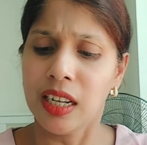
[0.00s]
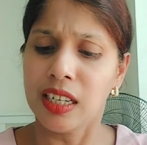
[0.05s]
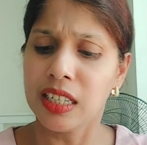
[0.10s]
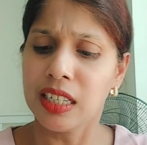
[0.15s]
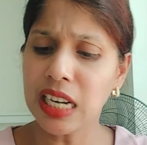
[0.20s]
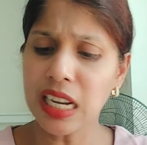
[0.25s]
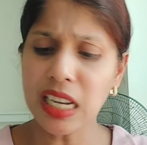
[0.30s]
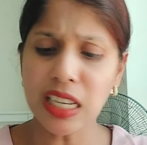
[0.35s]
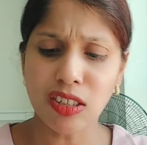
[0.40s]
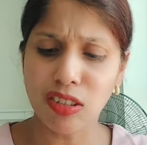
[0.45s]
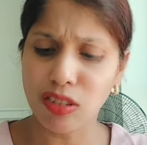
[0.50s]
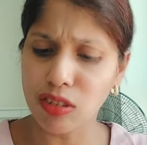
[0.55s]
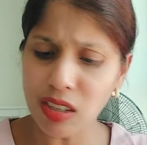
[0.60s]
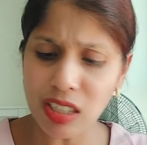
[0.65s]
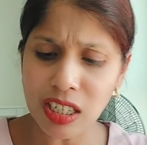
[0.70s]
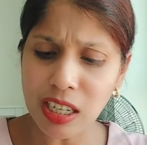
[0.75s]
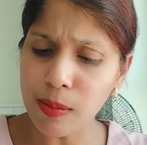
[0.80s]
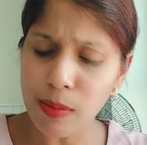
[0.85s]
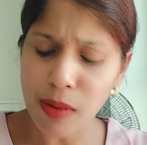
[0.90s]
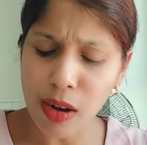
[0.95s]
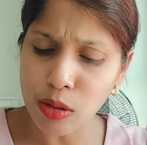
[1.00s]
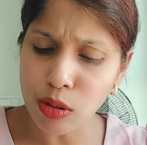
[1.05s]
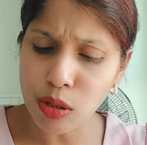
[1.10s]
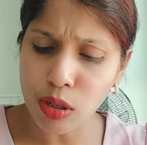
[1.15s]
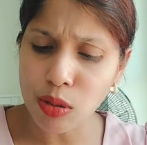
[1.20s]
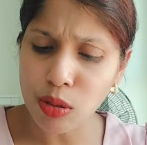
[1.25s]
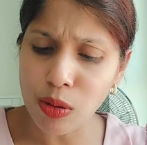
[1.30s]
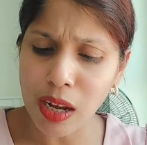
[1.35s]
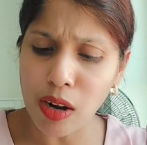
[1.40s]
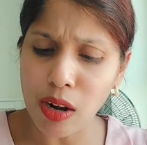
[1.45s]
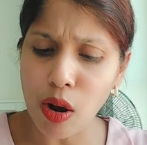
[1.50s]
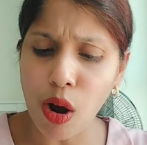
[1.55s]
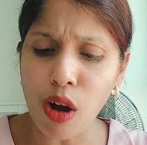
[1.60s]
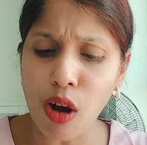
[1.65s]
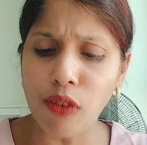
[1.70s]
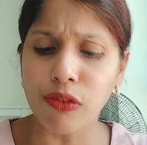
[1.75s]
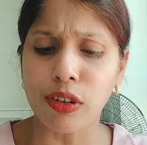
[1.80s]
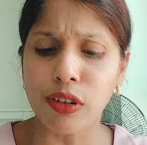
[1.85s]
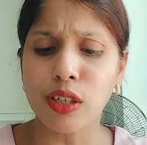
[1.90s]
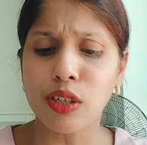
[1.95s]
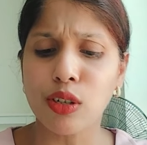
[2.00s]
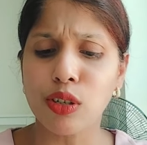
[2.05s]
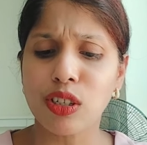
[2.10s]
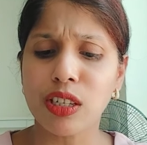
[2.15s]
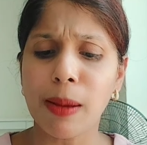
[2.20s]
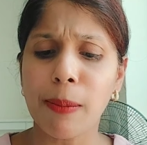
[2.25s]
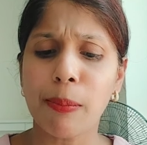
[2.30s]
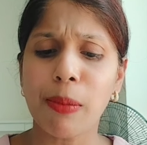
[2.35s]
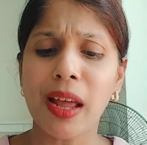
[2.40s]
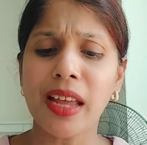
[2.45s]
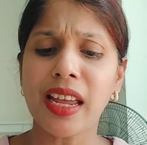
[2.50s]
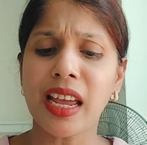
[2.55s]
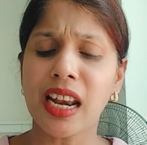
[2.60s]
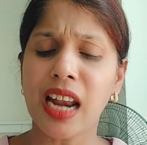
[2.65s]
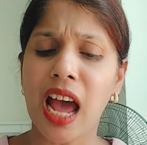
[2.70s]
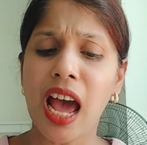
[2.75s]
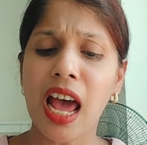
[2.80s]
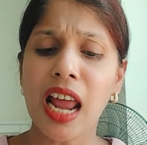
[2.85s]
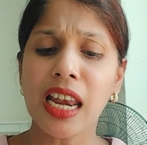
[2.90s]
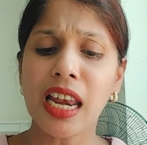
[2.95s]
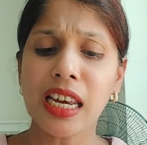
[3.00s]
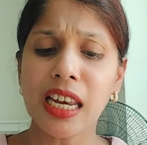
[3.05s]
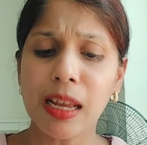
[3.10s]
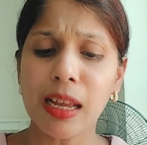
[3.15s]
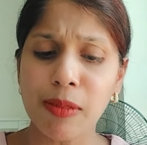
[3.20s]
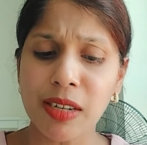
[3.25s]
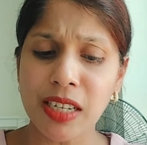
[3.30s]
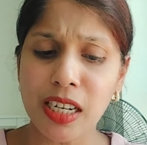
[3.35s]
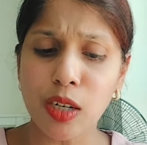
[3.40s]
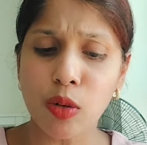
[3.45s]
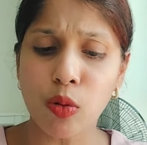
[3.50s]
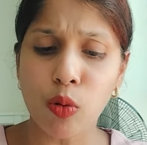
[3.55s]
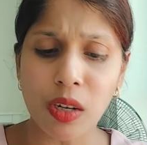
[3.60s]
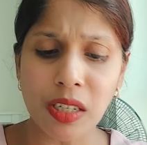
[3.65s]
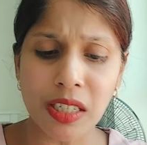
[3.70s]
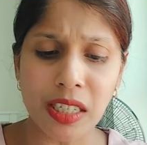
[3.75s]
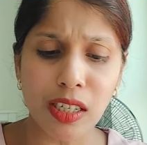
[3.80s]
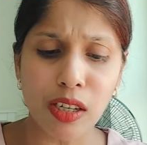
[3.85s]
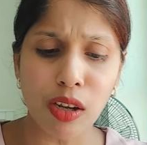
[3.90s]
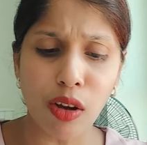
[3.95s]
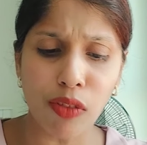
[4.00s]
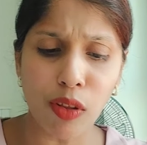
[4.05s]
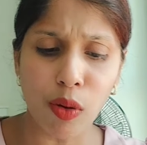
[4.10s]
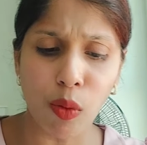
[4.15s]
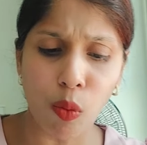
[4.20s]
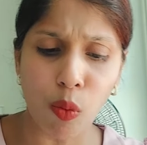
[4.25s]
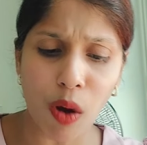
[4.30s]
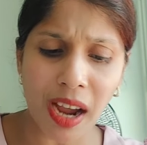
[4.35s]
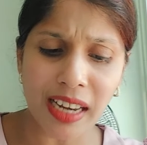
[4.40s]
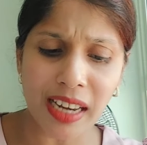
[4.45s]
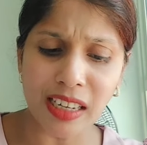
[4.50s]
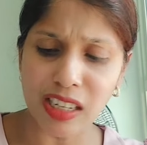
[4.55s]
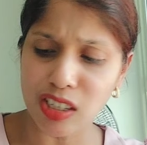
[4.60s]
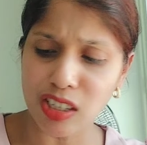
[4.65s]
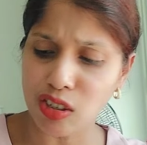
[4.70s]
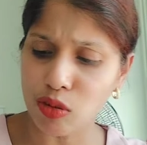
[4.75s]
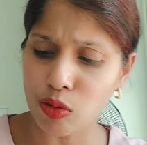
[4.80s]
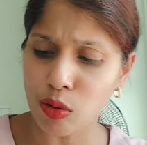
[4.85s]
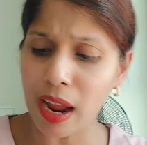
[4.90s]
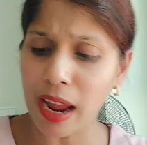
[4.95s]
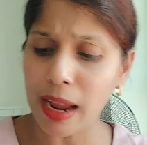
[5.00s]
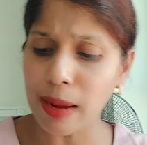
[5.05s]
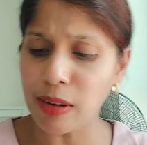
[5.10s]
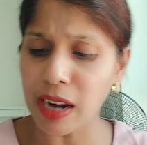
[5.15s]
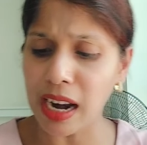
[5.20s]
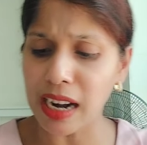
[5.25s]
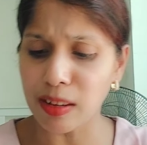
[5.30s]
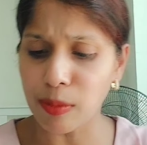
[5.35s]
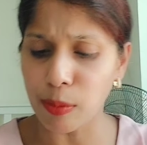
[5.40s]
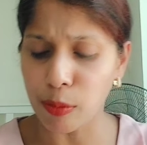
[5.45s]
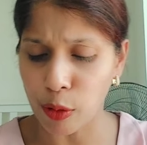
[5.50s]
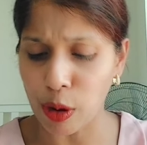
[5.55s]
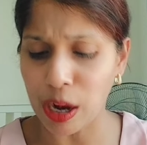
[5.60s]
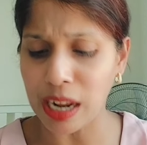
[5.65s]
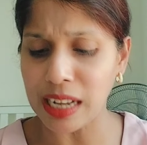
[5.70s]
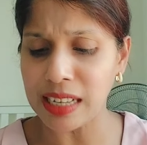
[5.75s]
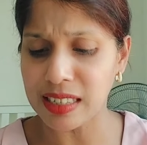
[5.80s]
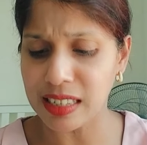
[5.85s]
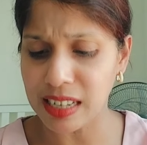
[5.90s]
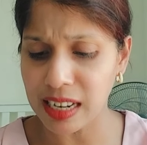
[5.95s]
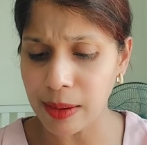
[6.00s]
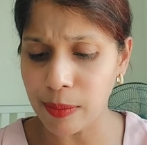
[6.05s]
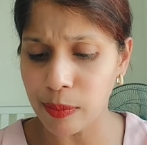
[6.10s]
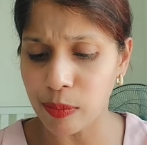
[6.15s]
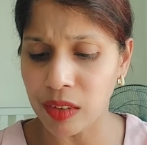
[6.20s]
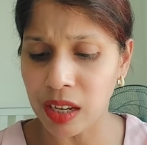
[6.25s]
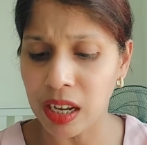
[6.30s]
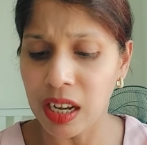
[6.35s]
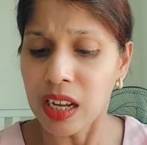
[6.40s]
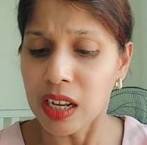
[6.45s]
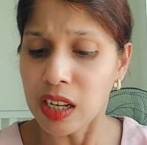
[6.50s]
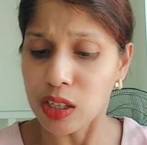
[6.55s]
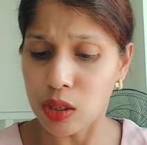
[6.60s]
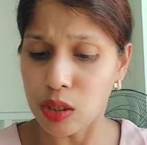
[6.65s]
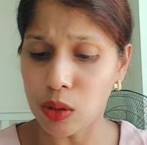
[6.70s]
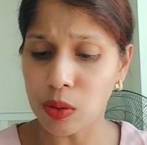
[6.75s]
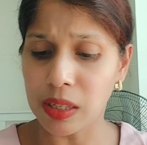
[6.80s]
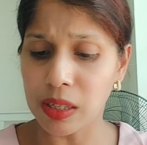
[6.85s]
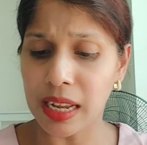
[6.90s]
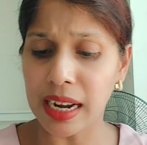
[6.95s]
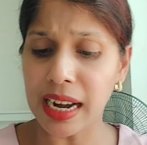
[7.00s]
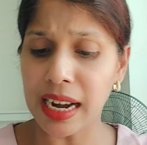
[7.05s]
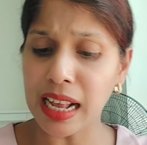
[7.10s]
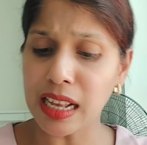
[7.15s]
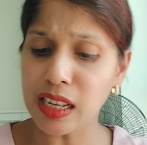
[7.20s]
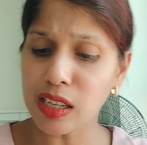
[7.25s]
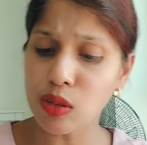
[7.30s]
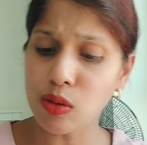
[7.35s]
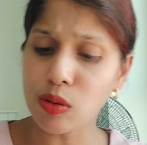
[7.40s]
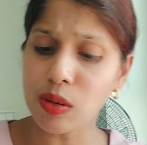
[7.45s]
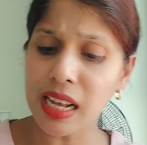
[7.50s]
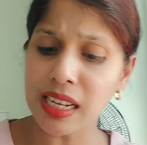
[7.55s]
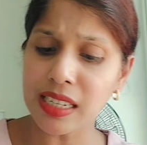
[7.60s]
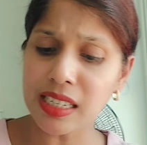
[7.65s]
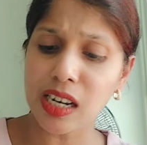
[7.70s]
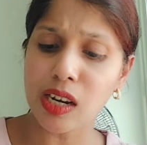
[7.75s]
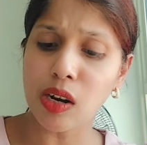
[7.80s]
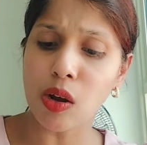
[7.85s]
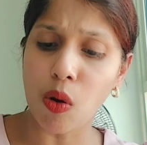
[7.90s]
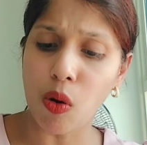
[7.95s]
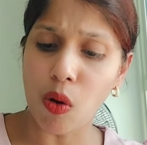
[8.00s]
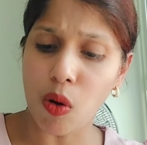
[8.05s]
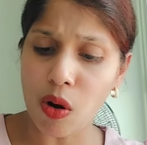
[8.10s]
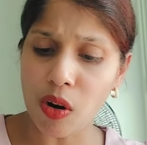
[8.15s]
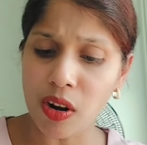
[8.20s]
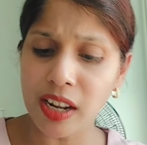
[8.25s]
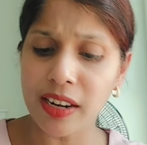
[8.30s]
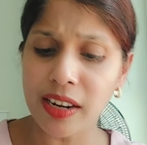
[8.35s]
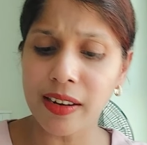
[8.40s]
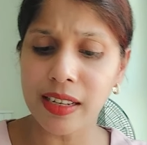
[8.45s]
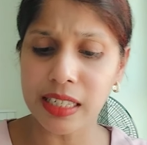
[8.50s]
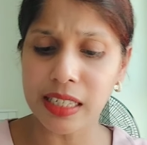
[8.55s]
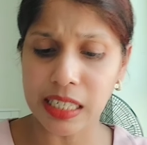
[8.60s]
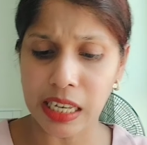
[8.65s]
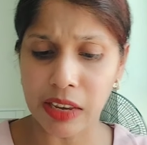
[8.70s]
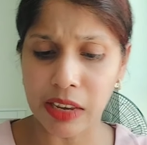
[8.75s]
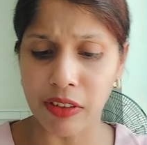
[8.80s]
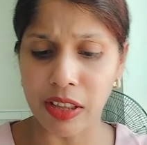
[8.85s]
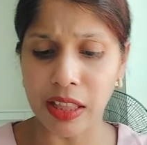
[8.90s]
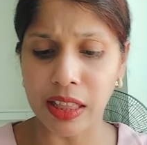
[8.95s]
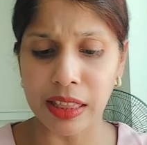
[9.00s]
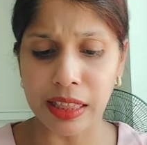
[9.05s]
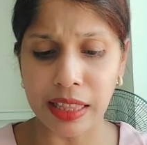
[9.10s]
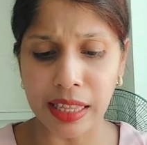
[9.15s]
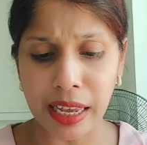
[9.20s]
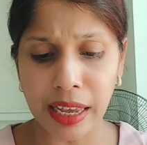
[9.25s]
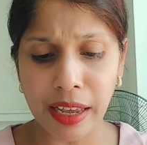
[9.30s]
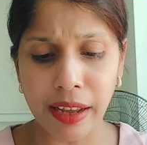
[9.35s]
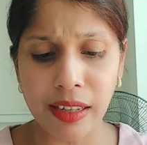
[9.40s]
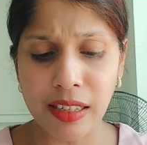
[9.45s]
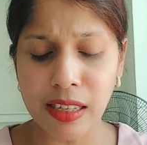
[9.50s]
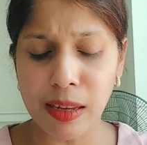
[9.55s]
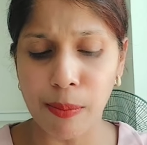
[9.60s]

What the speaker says: does not amount to an offer to supply an unlimited quantity of the wine described at the price named, so that as soon as an order is given, there is a